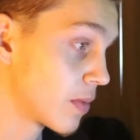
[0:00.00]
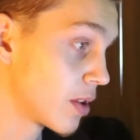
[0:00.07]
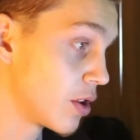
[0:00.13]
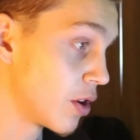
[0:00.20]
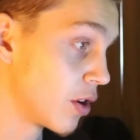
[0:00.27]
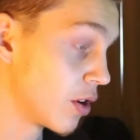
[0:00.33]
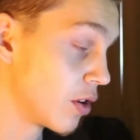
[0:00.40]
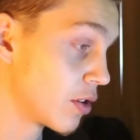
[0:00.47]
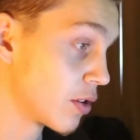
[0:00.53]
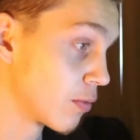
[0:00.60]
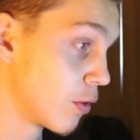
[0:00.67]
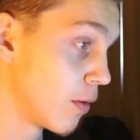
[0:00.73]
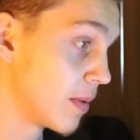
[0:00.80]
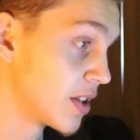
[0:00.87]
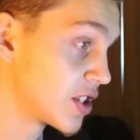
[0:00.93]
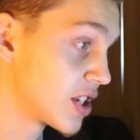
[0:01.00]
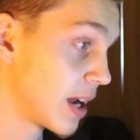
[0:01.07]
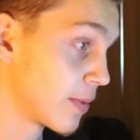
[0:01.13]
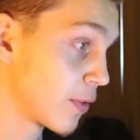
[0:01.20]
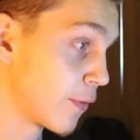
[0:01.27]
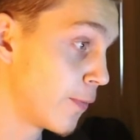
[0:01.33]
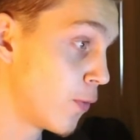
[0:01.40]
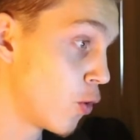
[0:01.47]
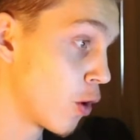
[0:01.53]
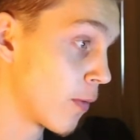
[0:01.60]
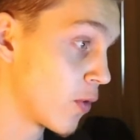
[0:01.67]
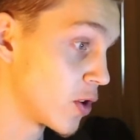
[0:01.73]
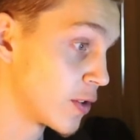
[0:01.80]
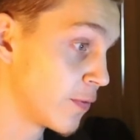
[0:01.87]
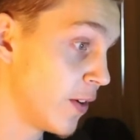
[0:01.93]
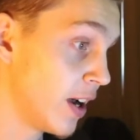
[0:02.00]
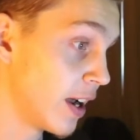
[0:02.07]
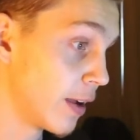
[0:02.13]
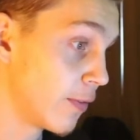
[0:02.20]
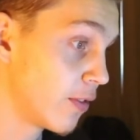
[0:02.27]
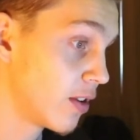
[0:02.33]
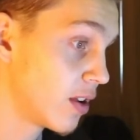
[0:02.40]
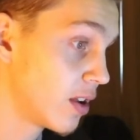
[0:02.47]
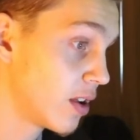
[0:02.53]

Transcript: you can go to Romans chapter four, verse five.